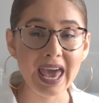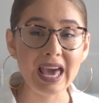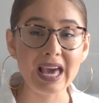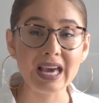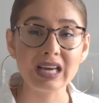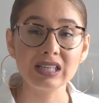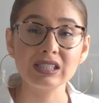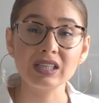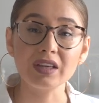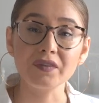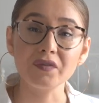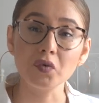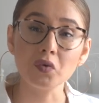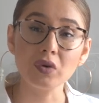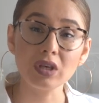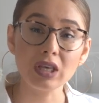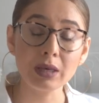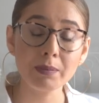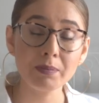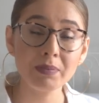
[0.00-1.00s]
And if
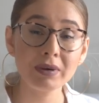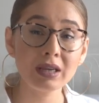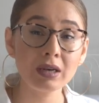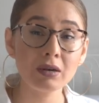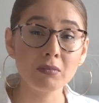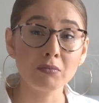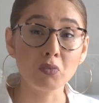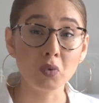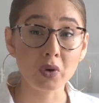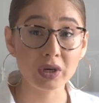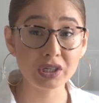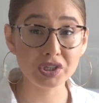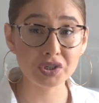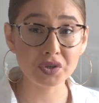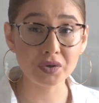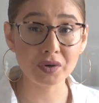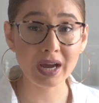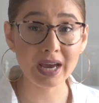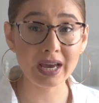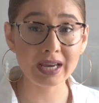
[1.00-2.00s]
you keep it
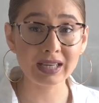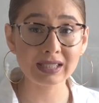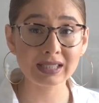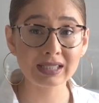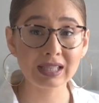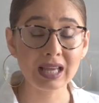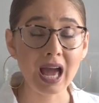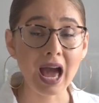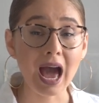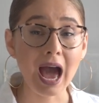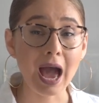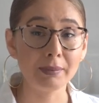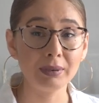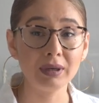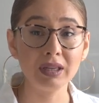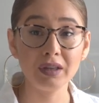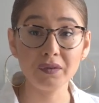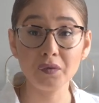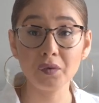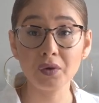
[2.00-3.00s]
moisturized, I
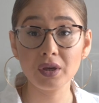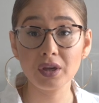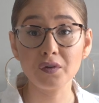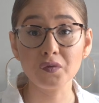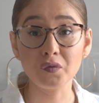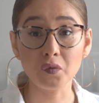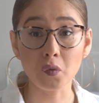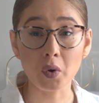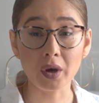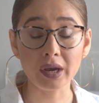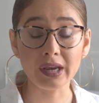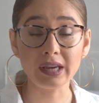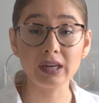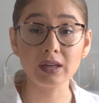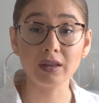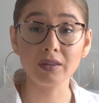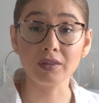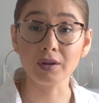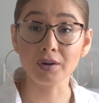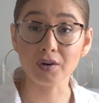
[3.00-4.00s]
believe you can
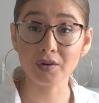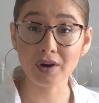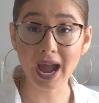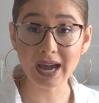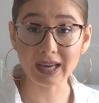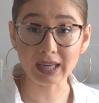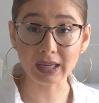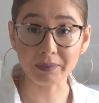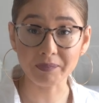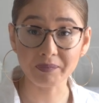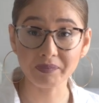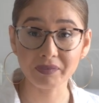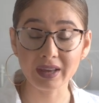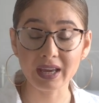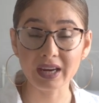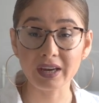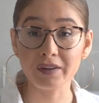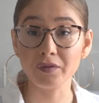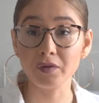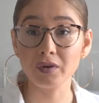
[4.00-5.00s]
avoid the cracking.
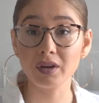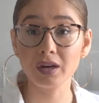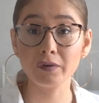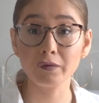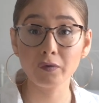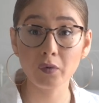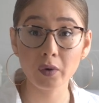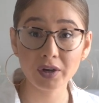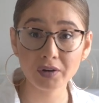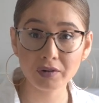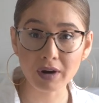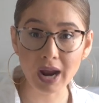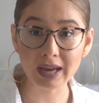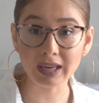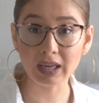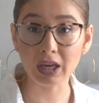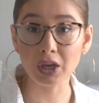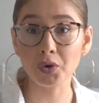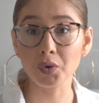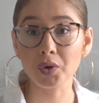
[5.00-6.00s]
And if you can avoid
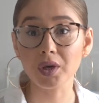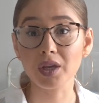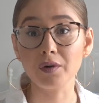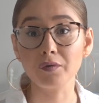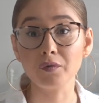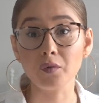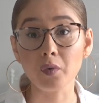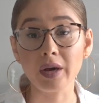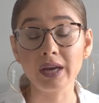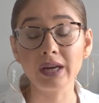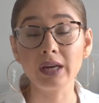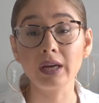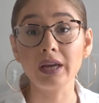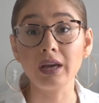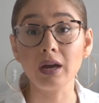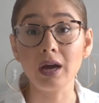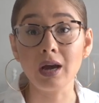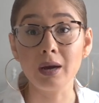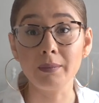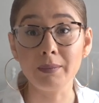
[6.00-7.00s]
cracking, you can avoid
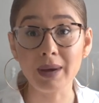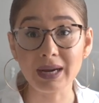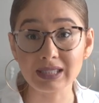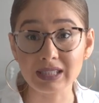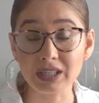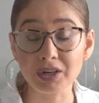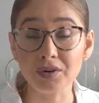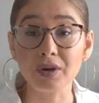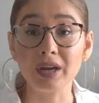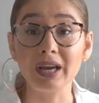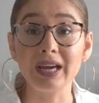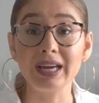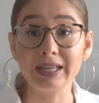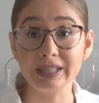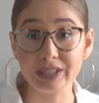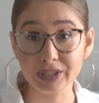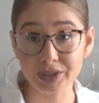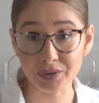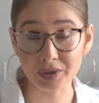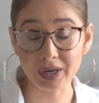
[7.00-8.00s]
bacteria
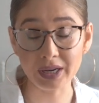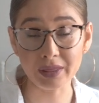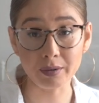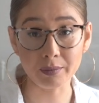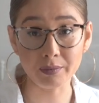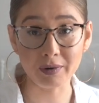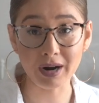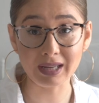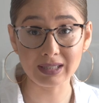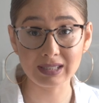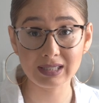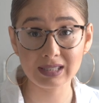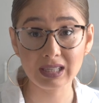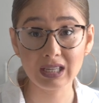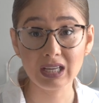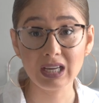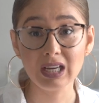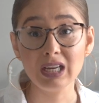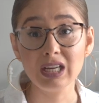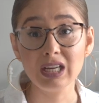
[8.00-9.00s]
entering the breast.
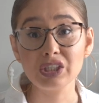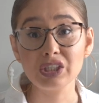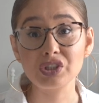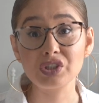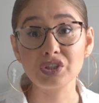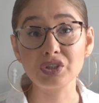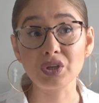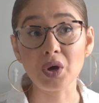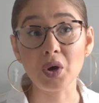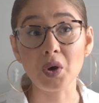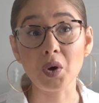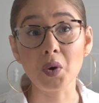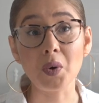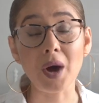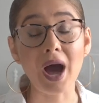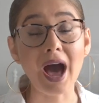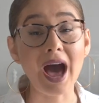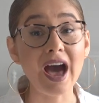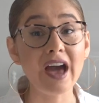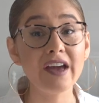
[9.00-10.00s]

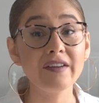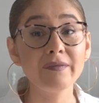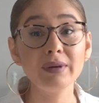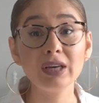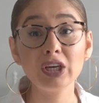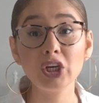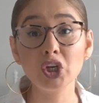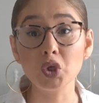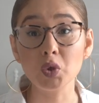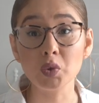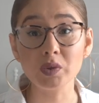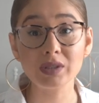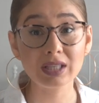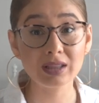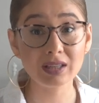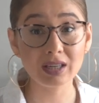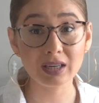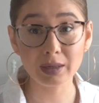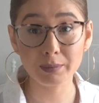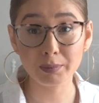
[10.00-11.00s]
So I've been
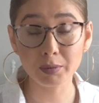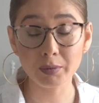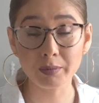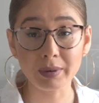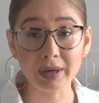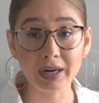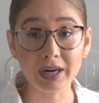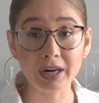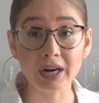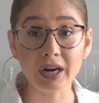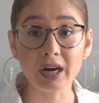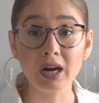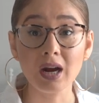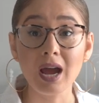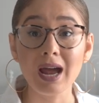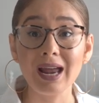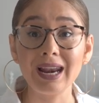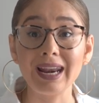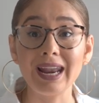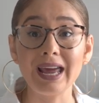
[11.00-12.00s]
using the nipple butter
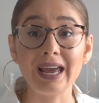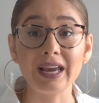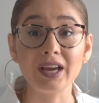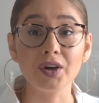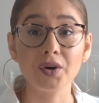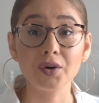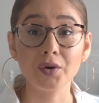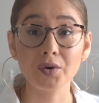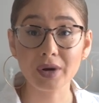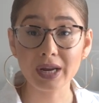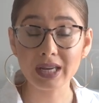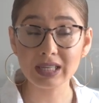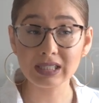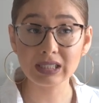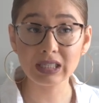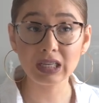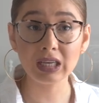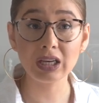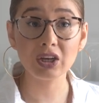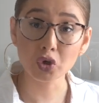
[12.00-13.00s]
like
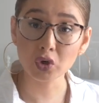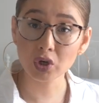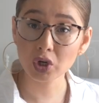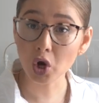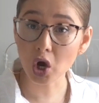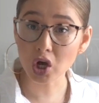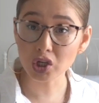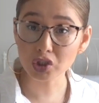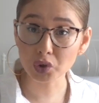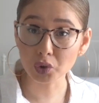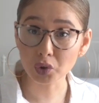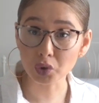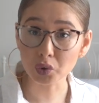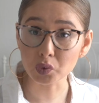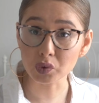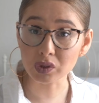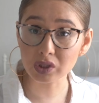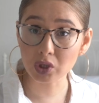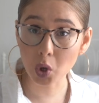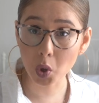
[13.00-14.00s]
crazy. You can also
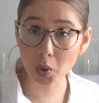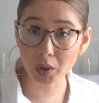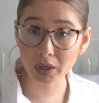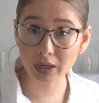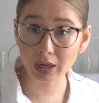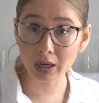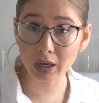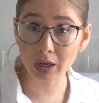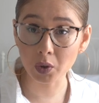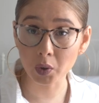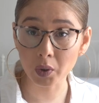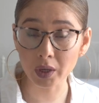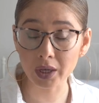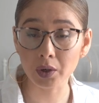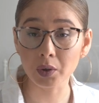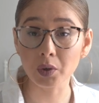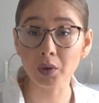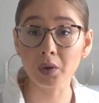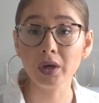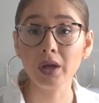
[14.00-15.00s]
use coconut
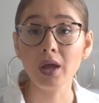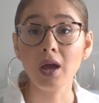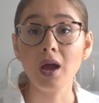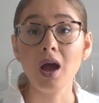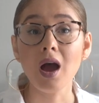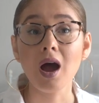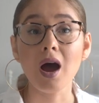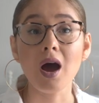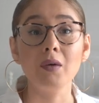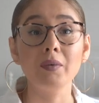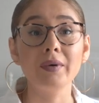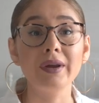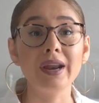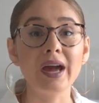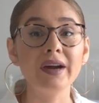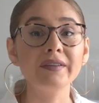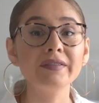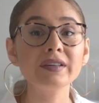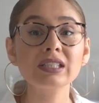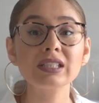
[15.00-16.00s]
oil,
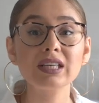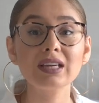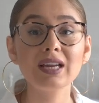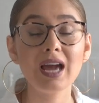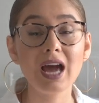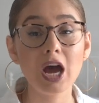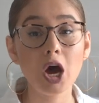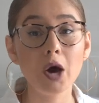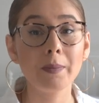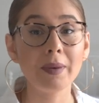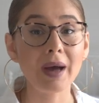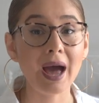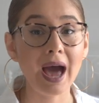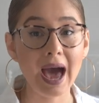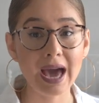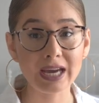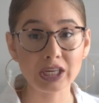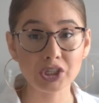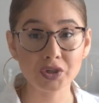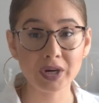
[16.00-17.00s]
whatever's gonna help
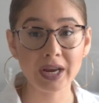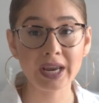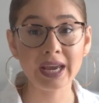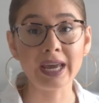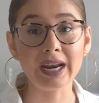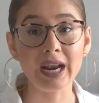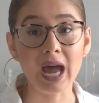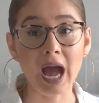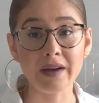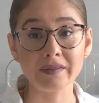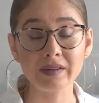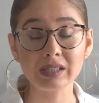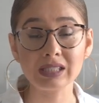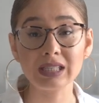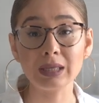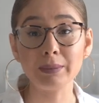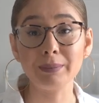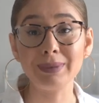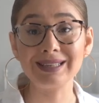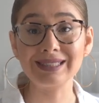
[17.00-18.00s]
hydrate and
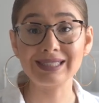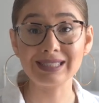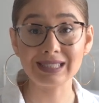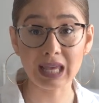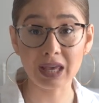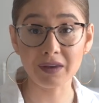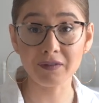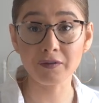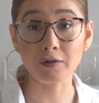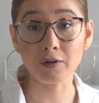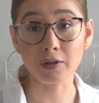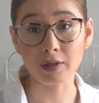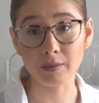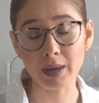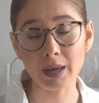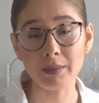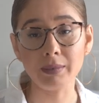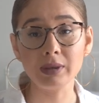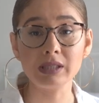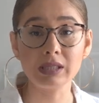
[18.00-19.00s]
obviously be safe for the
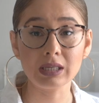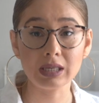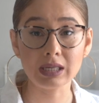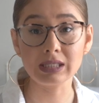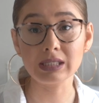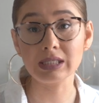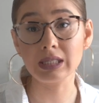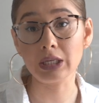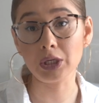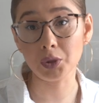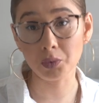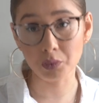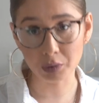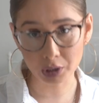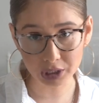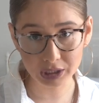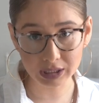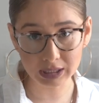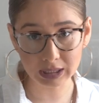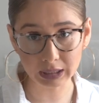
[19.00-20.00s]
baby to continue
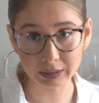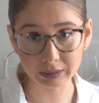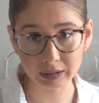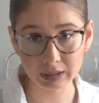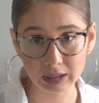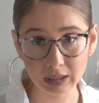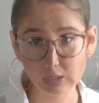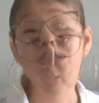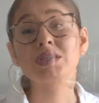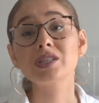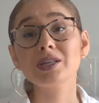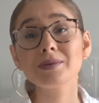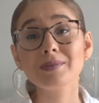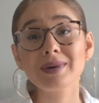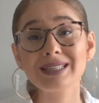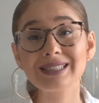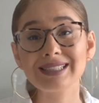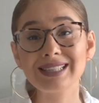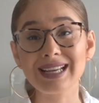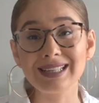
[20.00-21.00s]
nursing. Those are
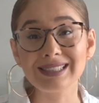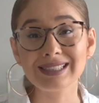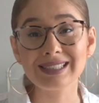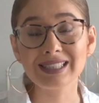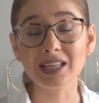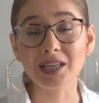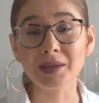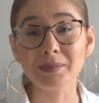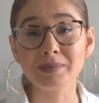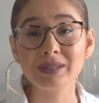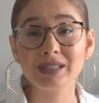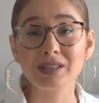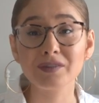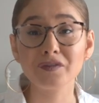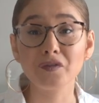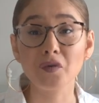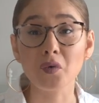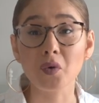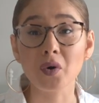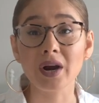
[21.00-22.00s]
my 10 tips
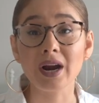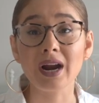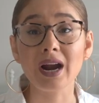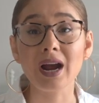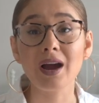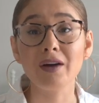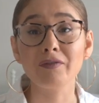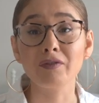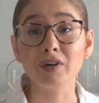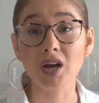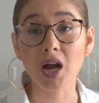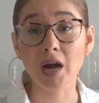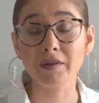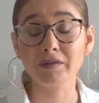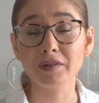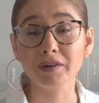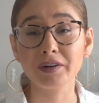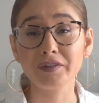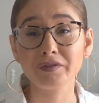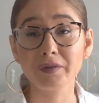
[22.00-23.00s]
for
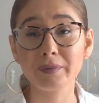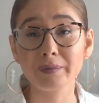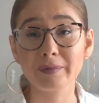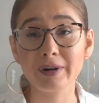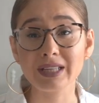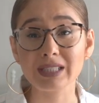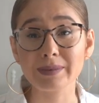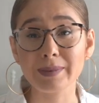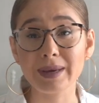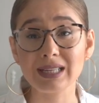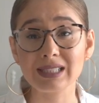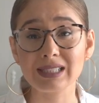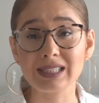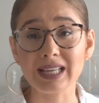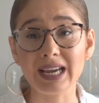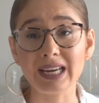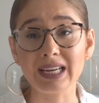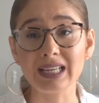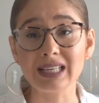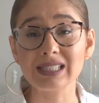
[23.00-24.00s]
recovering from breast
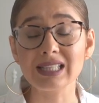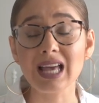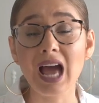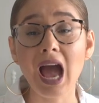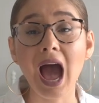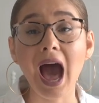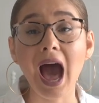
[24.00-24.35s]
mastitis.